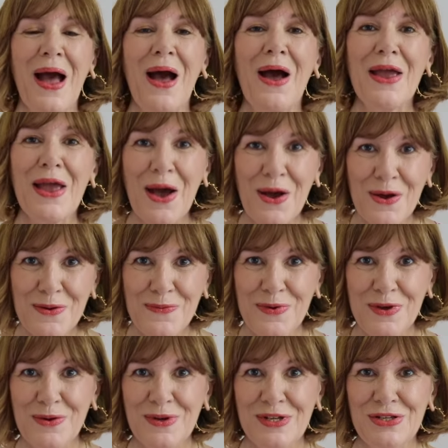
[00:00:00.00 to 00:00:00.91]
I
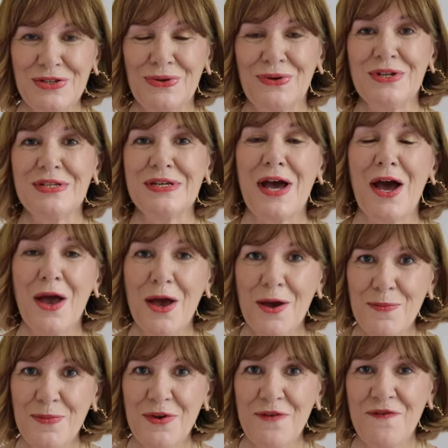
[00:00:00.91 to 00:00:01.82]
hope you enjoyed it. I
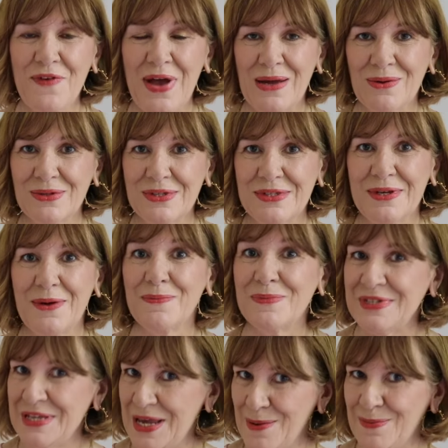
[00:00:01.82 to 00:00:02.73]
hope you found
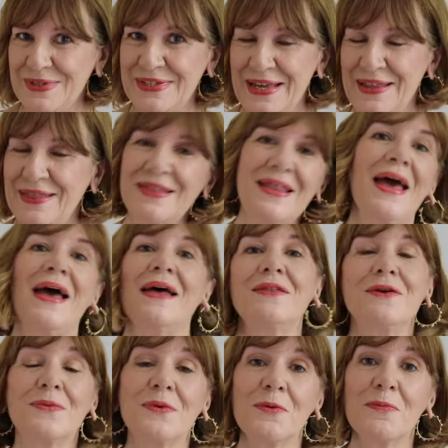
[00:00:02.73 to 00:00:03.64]
some tips in there
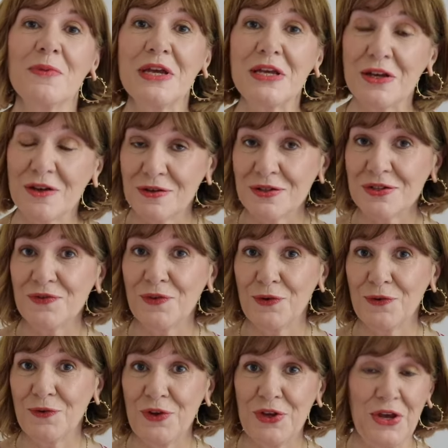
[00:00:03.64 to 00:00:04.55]
that will be
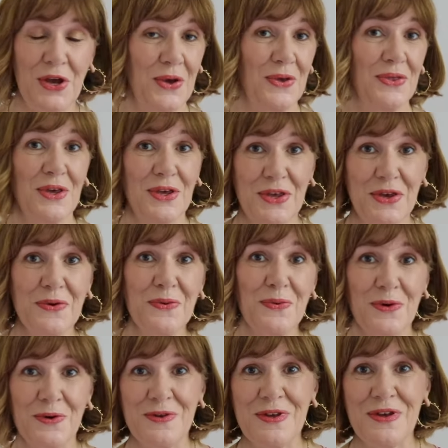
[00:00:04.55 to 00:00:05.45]
useful for you, that you
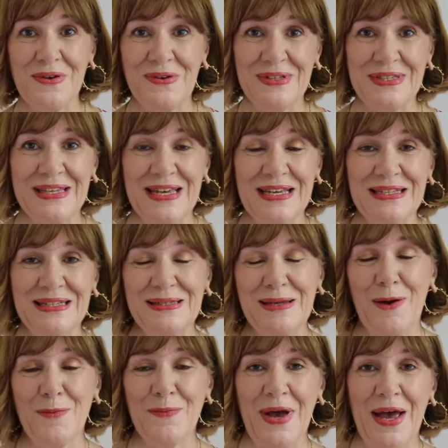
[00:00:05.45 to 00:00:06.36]
will use this
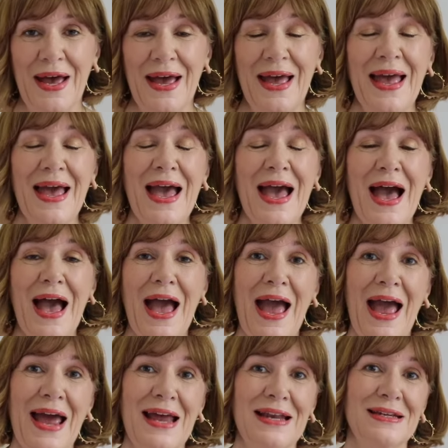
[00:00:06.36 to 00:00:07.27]
summer.
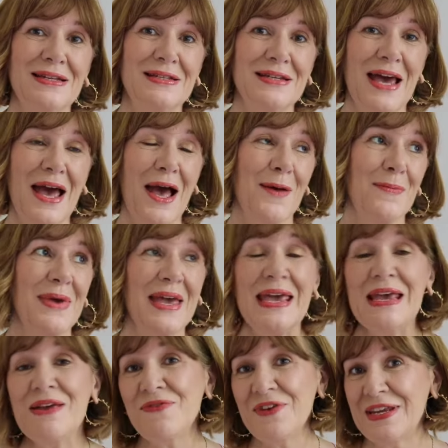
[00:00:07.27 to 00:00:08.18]
And
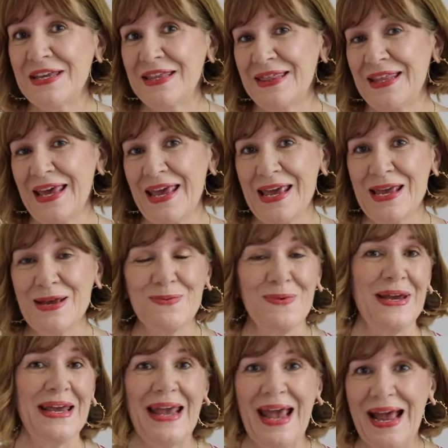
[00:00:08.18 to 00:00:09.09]
even in the heat,
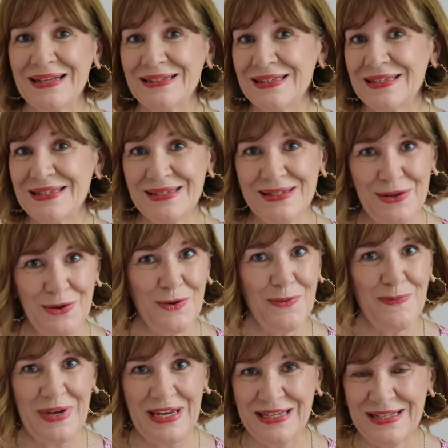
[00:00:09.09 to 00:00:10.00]
we can
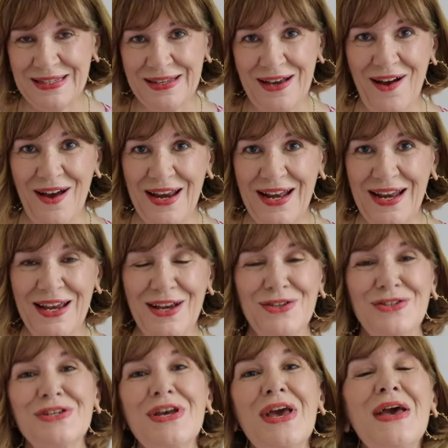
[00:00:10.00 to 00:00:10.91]
still be
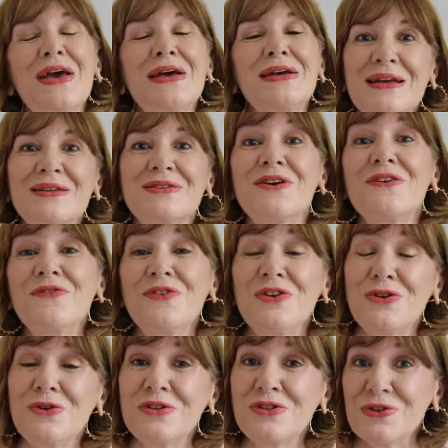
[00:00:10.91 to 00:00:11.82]
stylish. So if
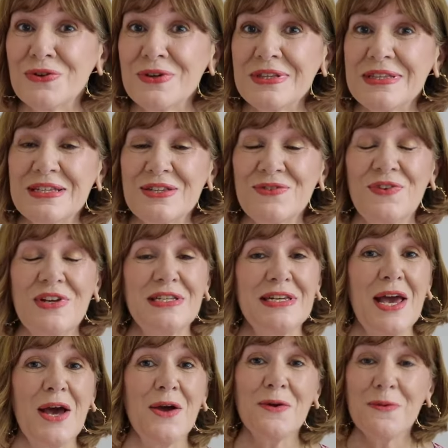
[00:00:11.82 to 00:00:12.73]
you enjoyed this
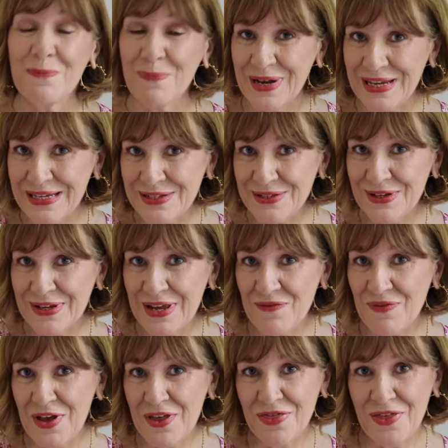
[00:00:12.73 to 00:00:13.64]
video, please do
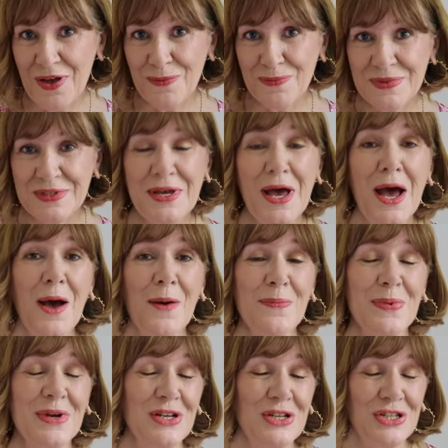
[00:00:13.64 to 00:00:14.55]
give it a thumbs
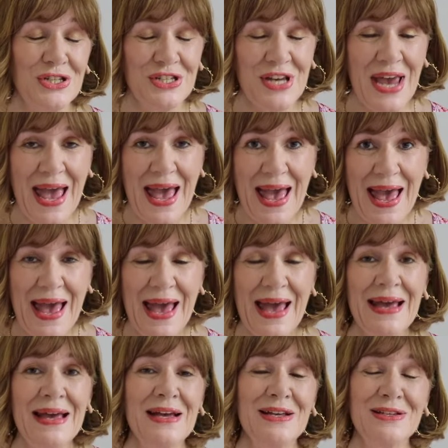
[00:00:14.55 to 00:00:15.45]
up,
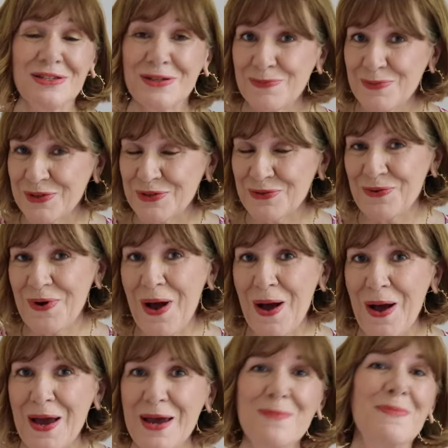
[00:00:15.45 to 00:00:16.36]
share,
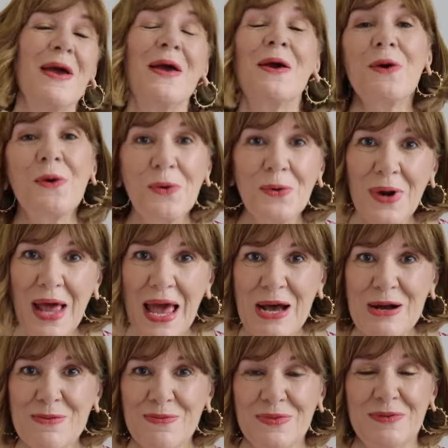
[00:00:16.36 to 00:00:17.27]
subscribe. It all
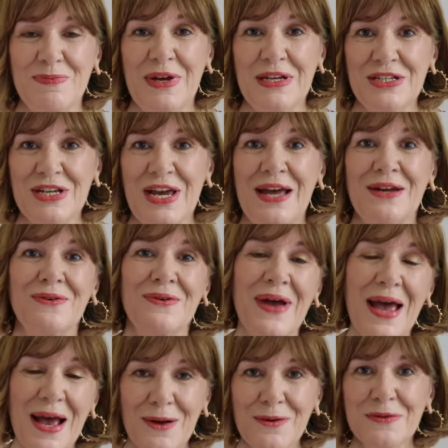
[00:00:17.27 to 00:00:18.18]
helps my
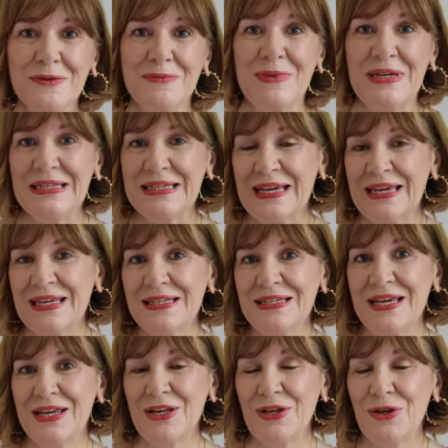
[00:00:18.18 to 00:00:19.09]
channel, helps me to
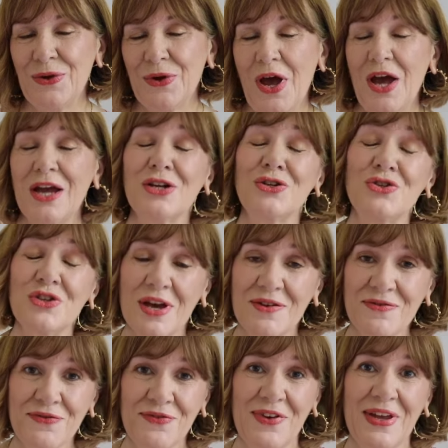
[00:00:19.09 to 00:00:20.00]
continue going.
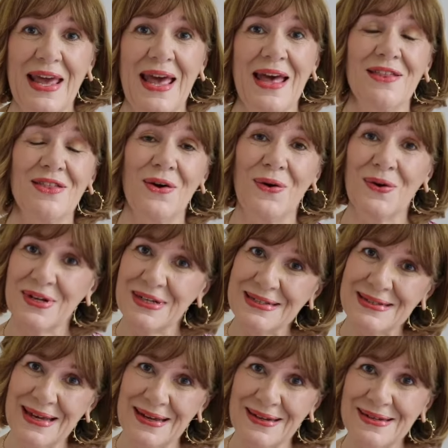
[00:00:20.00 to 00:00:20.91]
Don't forget that on a
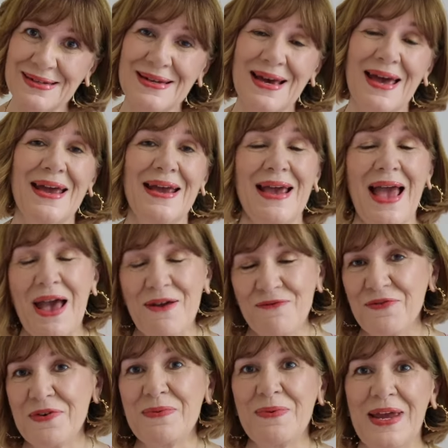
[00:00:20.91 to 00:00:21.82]
Sunday
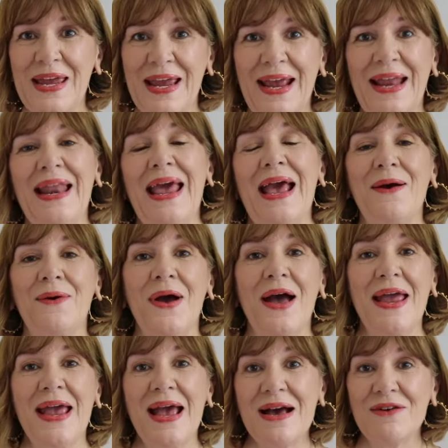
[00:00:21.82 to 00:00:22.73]
every week now
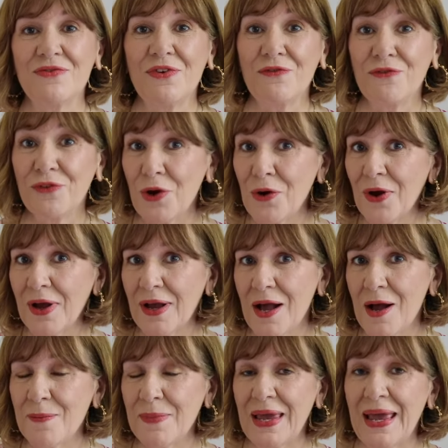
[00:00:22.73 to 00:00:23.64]
I have a vlog
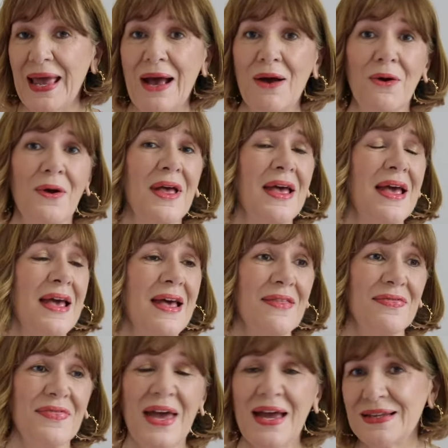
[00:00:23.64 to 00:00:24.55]
coming out.
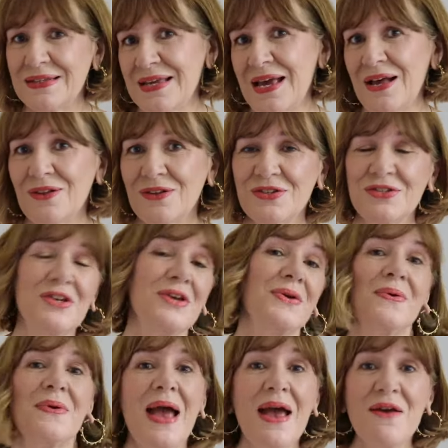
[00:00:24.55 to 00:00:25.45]
That tells
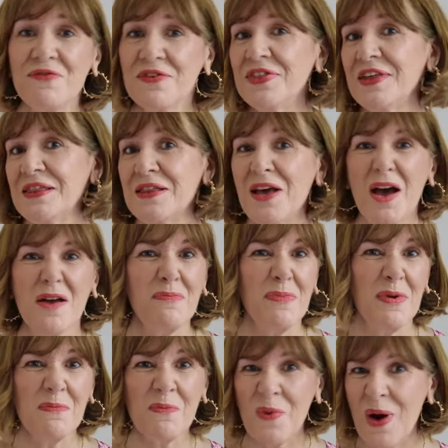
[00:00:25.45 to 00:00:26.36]
you everything that
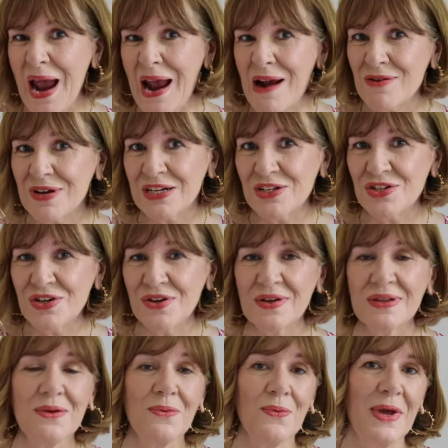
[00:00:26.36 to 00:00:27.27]
I've been wearing
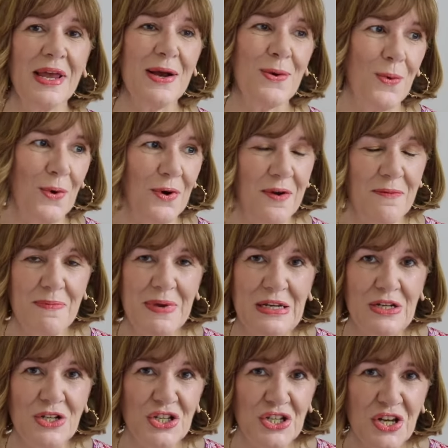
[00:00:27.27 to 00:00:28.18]
during the week, what I've
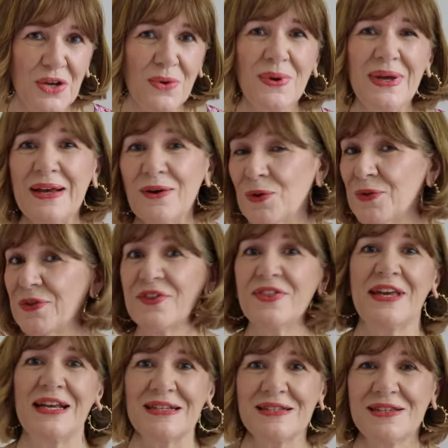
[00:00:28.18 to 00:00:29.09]
been doing, all the
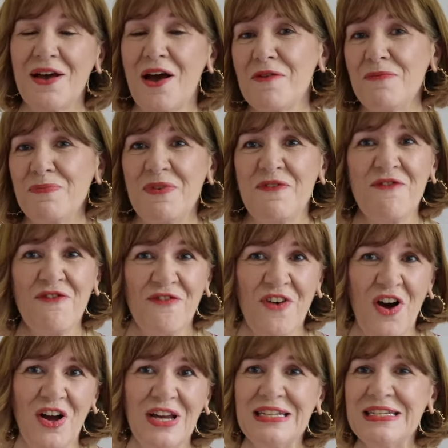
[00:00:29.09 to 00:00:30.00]
things that I've been
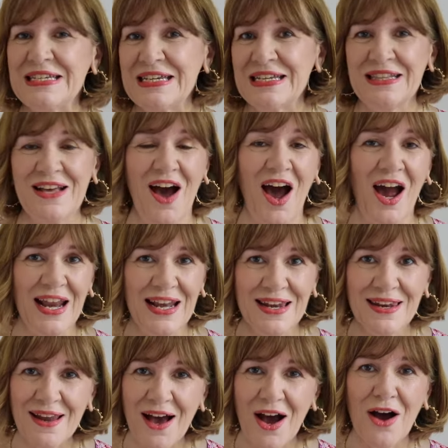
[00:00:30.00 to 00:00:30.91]
finding that I
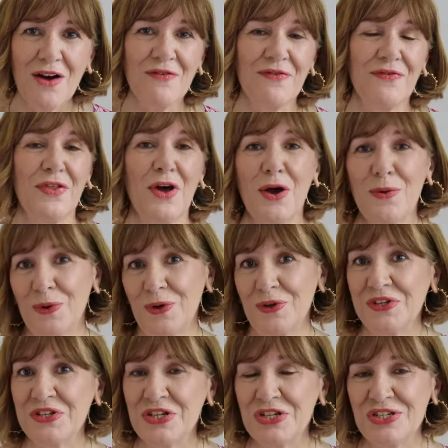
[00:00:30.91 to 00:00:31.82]
love, that I
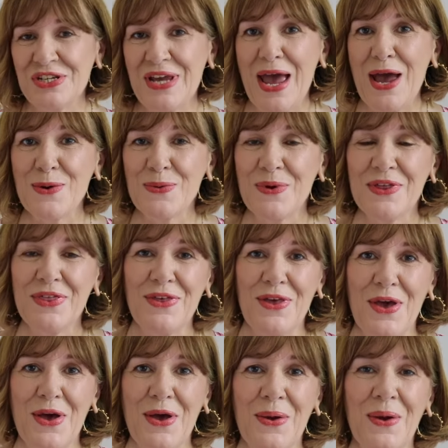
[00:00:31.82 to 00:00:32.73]
want to share with
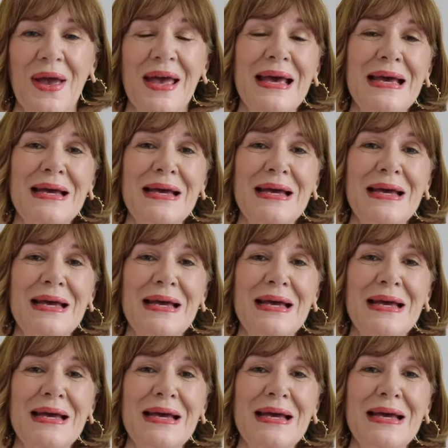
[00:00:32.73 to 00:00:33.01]
you.